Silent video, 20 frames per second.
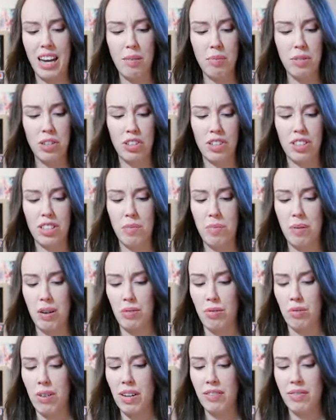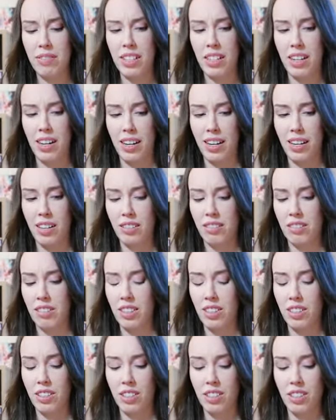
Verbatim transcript: tabs are just a bit rough today. I don't